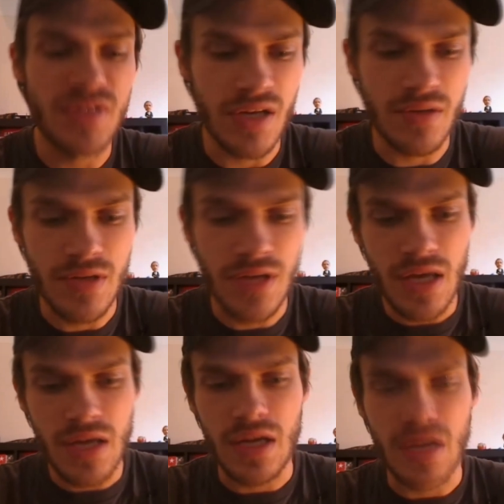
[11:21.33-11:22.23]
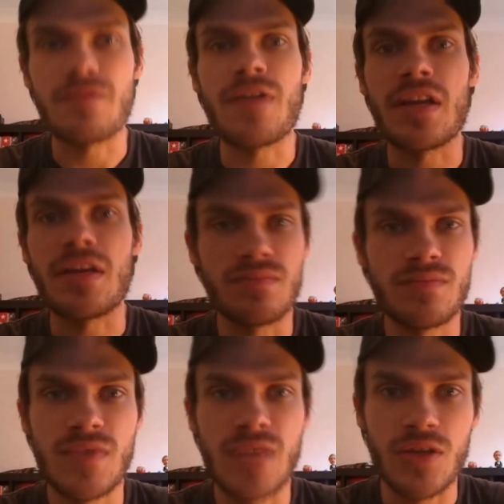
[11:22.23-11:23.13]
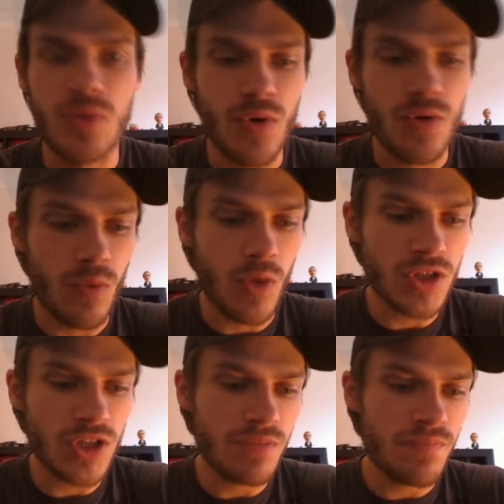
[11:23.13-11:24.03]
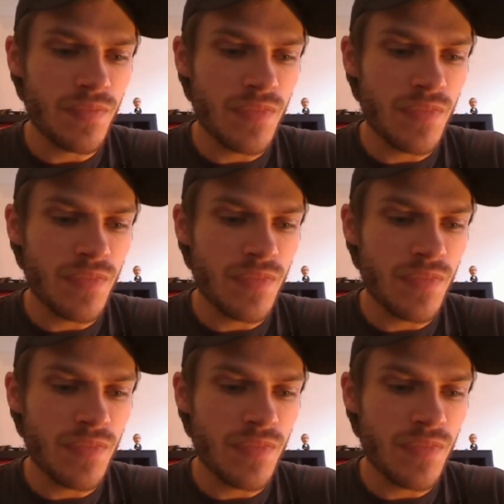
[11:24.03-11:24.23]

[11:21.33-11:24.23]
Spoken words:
So thank you all for watching.